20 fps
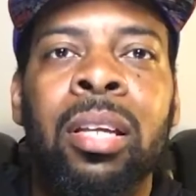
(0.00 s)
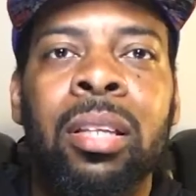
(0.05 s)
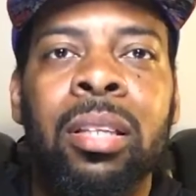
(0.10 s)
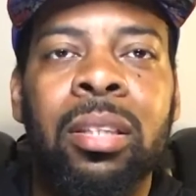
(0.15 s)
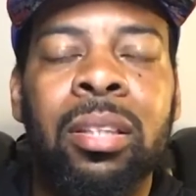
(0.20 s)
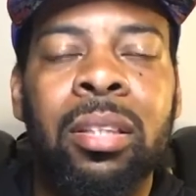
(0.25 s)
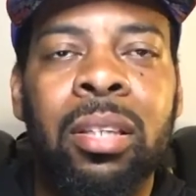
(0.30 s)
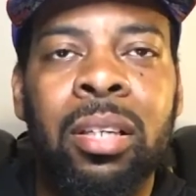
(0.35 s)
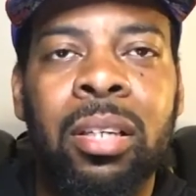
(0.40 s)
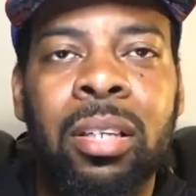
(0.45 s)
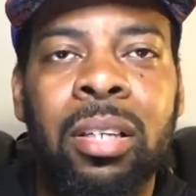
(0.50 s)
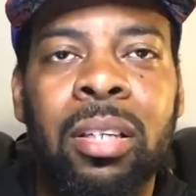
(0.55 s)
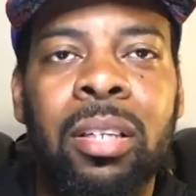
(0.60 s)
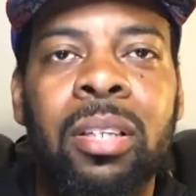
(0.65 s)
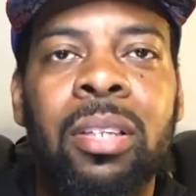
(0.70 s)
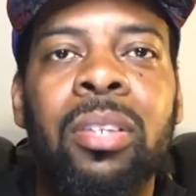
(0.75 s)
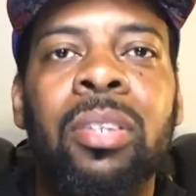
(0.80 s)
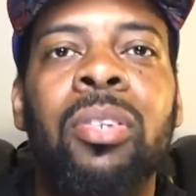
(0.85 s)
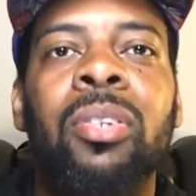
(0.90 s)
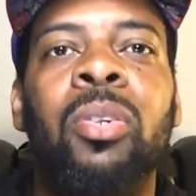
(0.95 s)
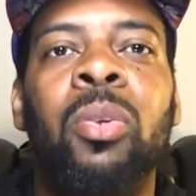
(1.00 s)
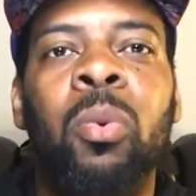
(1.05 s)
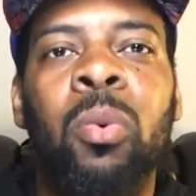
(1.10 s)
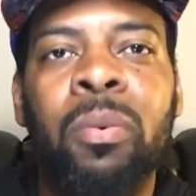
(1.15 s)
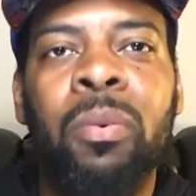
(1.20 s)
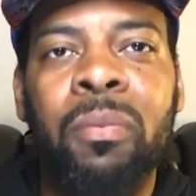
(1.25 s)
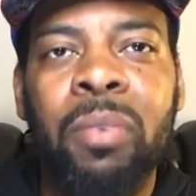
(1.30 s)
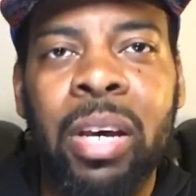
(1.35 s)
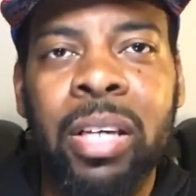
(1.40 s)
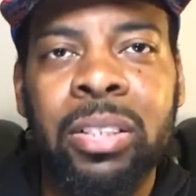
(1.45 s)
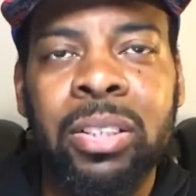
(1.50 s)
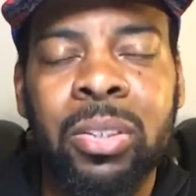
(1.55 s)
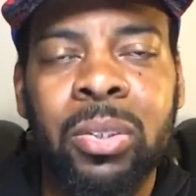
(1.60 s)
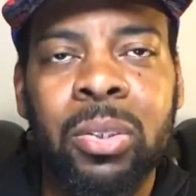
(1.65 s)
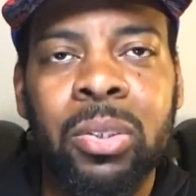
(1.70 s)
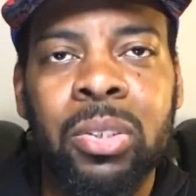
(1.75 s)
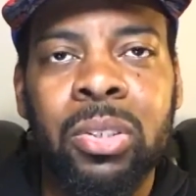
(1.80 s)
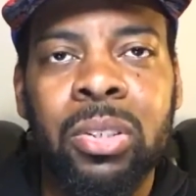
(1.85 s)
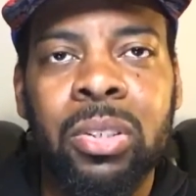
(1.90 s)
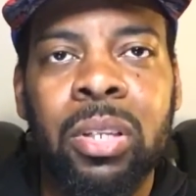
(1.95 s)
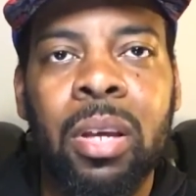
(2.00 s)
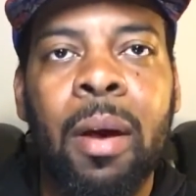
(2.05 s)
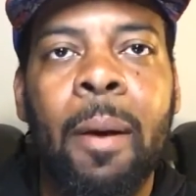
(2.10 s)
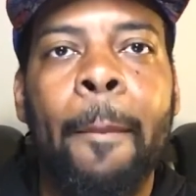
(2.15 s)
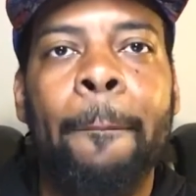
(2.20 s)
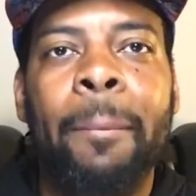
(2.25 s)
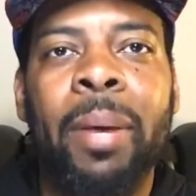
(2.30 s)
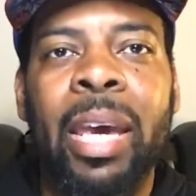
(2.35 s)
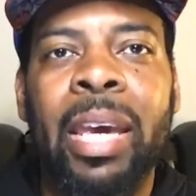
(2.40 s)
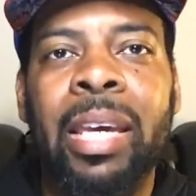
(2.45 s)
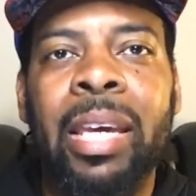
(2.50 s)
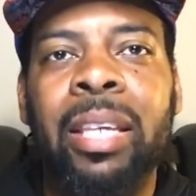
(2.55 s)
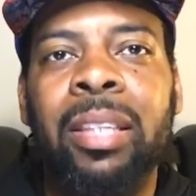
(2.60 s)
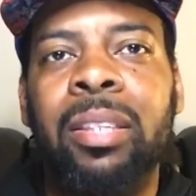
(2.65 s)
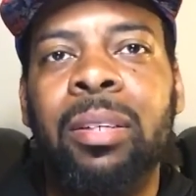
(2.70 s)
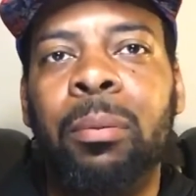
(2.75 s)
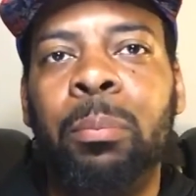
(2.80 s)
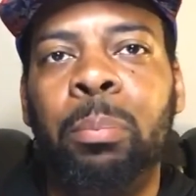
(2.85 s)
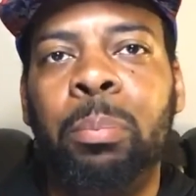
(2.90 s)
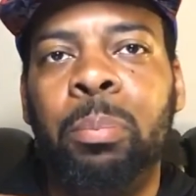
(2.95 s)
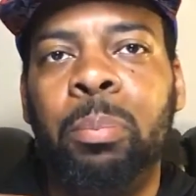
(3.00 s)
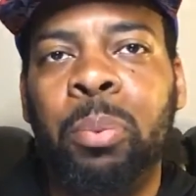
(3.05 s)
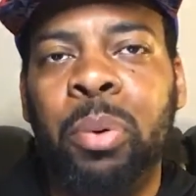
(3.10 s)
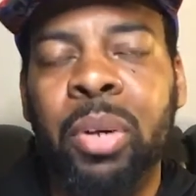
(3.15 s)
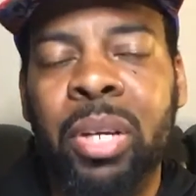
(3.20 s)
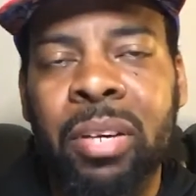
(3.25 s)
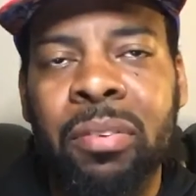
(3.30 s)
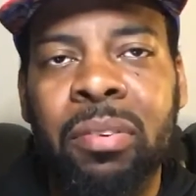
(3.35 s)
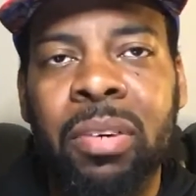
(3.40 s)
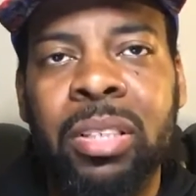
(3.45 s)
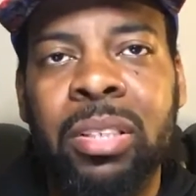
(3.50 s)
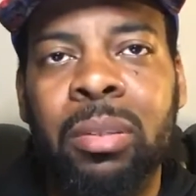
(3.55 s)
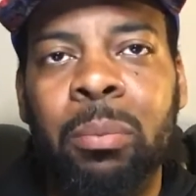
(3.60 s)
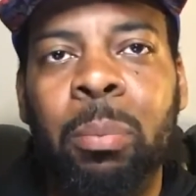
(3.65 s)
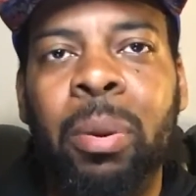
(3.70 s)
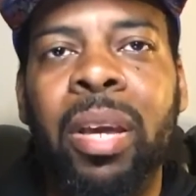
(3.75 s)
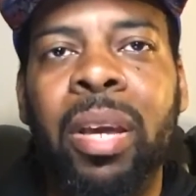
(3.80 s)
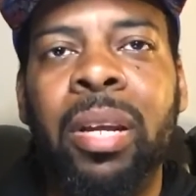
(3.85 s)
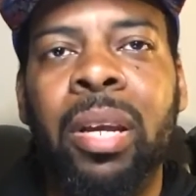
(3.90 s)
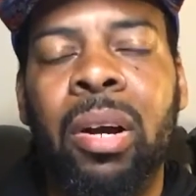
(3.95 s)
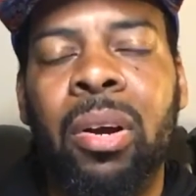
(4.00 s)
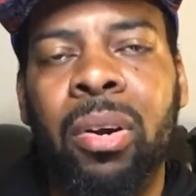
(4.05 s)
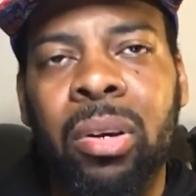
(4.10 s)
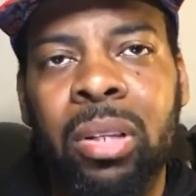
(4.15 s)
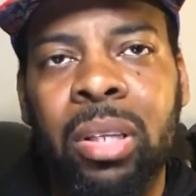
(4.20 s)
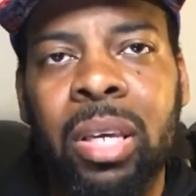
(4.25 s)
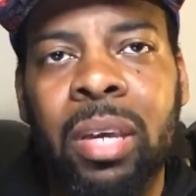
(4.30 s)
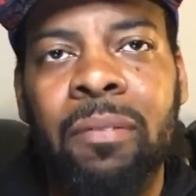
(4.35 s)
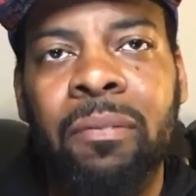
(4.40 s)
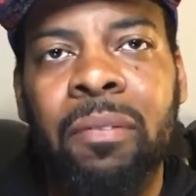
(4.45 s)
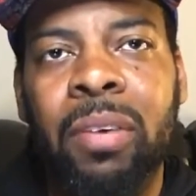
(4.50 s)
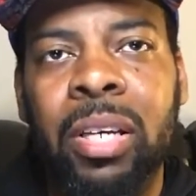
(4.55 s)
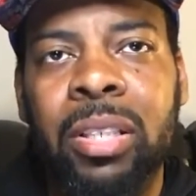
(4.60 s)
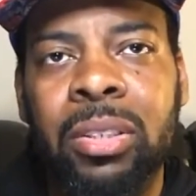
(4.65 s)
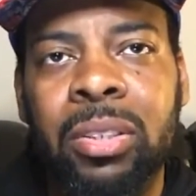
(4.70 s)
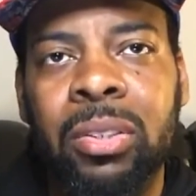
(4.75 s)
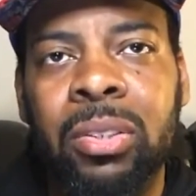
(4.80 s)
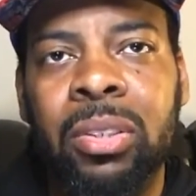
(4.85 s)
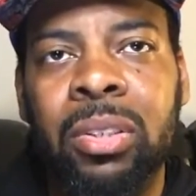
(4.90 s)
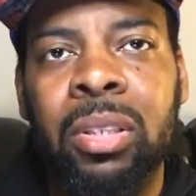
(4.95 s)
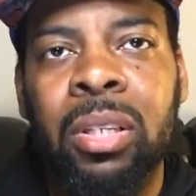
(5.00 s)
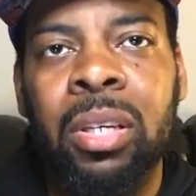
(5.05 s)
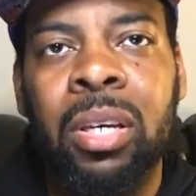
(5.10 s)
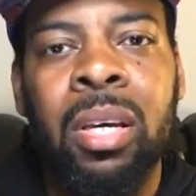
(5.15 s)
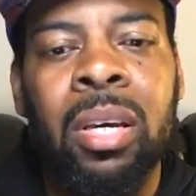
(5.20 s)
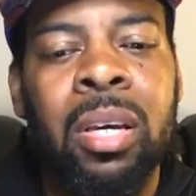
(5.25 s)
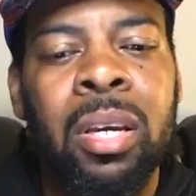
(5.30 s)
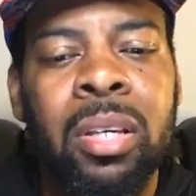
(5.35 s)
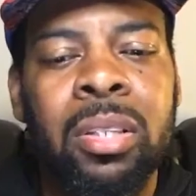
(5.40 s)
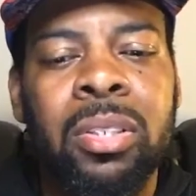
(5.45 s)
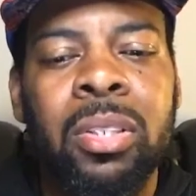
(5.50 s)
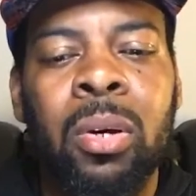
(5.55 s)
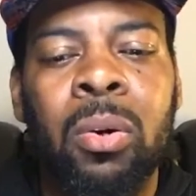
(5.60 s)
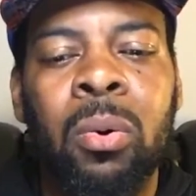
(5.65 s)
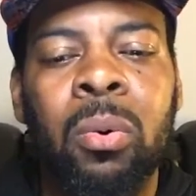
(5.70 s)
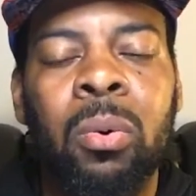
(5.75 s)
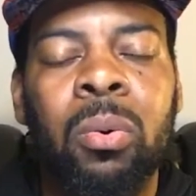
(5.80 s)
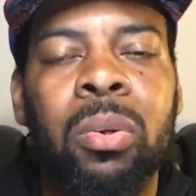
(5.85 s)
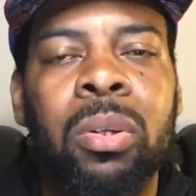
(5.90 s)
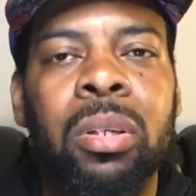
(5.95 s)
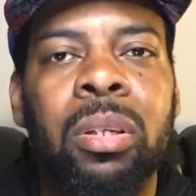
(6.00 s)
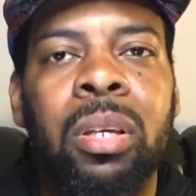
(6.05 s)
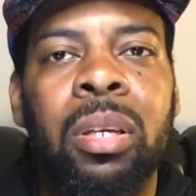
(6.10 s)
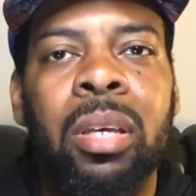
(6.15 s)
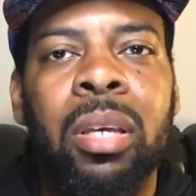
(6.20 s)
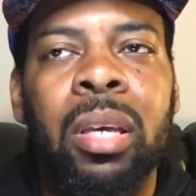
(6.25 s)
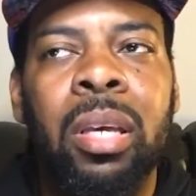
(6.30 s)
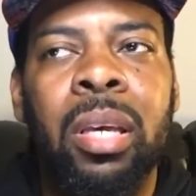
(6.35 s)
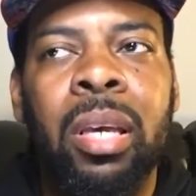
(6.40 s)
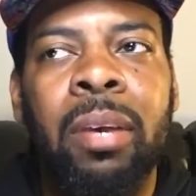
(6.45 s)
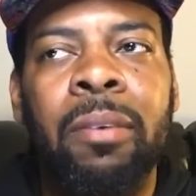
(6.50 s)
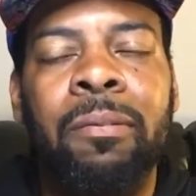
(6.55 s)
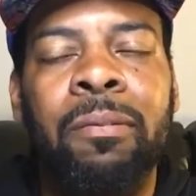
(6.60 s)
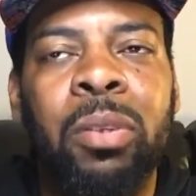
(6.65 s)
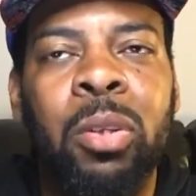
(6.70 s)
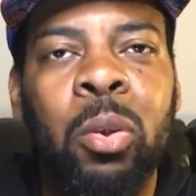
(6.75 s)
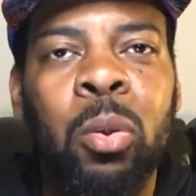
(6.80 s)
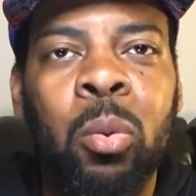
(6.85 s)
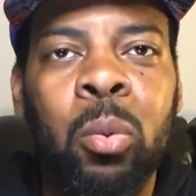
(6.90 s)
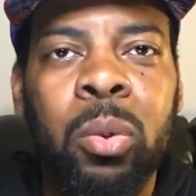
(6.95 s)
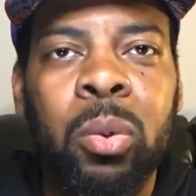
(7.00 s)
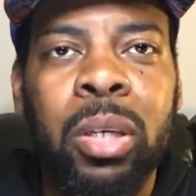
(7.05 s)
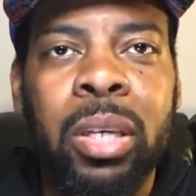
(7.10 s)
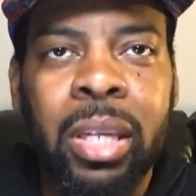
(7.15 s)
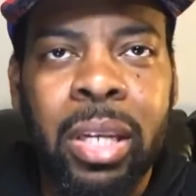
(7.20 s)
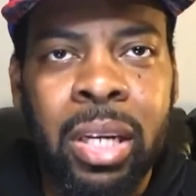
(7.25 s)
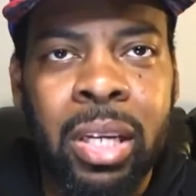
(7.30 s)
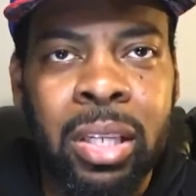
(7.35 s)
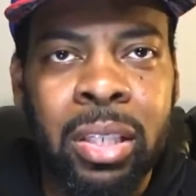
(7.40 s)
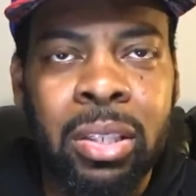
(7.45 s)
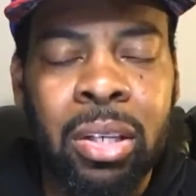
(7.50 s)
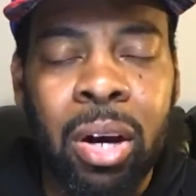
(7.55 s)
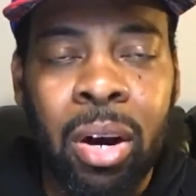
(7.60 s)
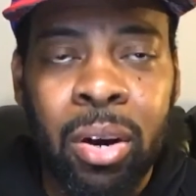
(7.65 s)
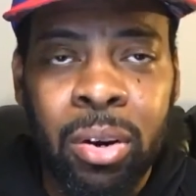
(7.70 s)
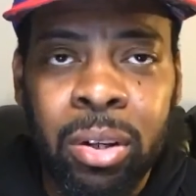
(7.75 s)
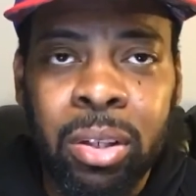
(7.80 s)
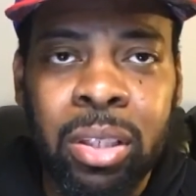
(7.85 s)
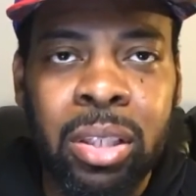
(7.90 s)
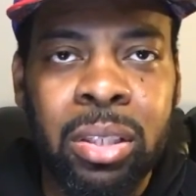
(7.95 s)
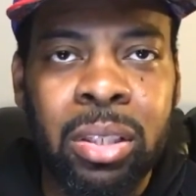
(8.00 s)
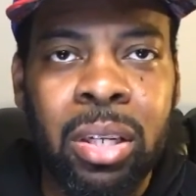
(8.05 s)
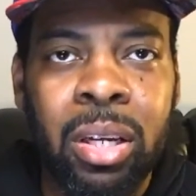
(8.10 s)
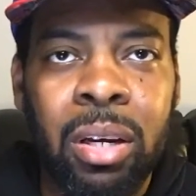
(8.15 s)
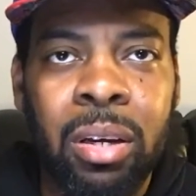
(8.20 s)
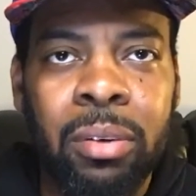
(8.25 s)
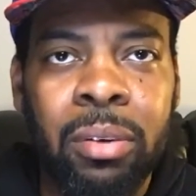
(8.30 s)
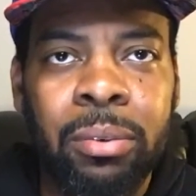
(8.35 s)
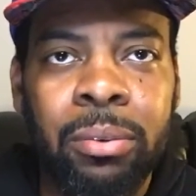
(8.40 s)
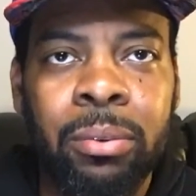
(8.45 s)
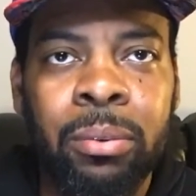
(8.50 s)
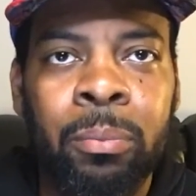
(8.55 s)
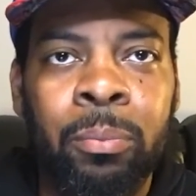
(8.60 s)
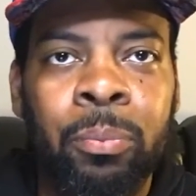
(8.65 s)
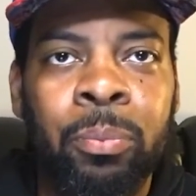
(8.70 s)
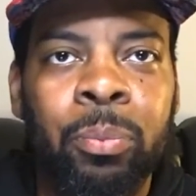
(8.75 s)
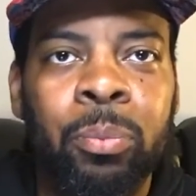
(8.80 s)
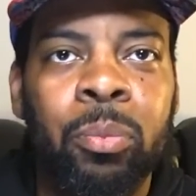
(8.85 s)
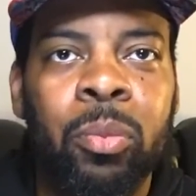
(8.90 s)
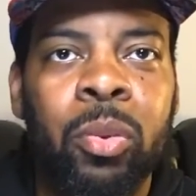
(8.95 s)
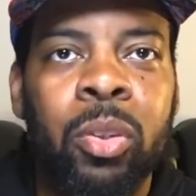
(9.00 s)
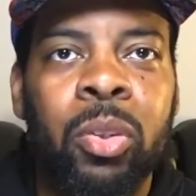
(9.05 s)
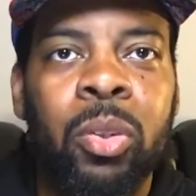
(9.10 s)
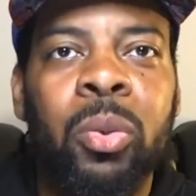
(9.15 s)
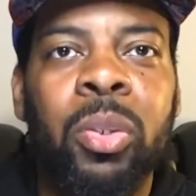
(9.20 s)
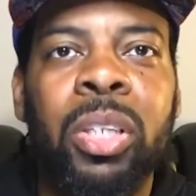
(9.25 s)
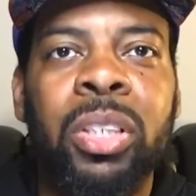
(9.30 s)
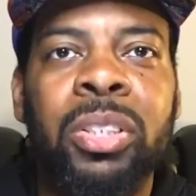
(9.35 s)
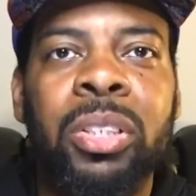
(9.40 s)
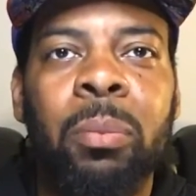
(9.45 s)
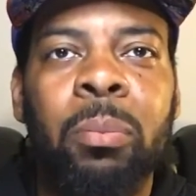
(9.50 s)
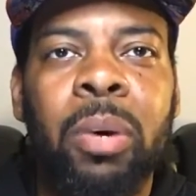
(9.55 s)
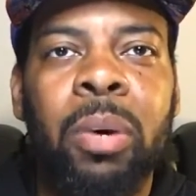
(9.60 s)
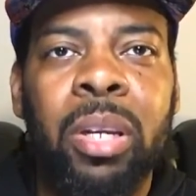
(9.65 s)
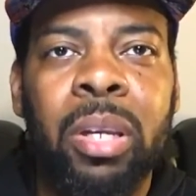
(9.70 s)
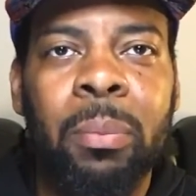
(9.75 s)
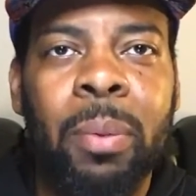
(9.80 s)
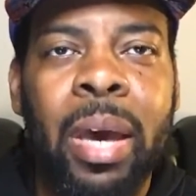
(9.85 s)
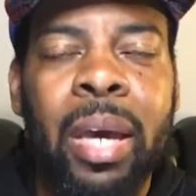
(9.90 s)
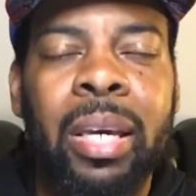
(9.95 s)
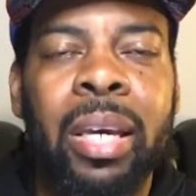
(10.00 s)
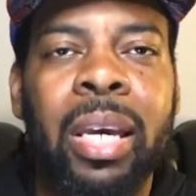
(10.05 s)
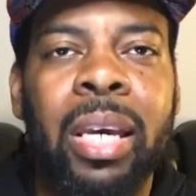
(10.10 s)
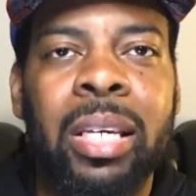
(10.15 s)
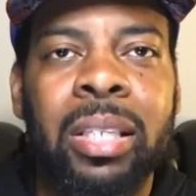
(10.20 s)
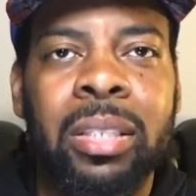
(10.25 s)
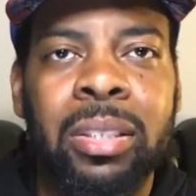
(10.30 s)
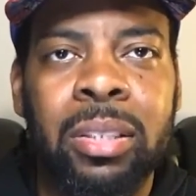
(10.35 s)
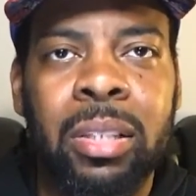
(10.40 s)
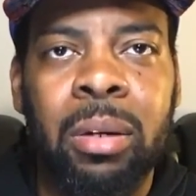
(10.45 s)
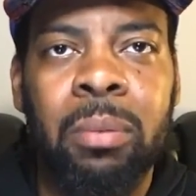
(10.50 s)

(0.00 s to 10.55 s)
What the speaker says: the new investors pay the early investors. So if you get in early enough, you get your money back and some.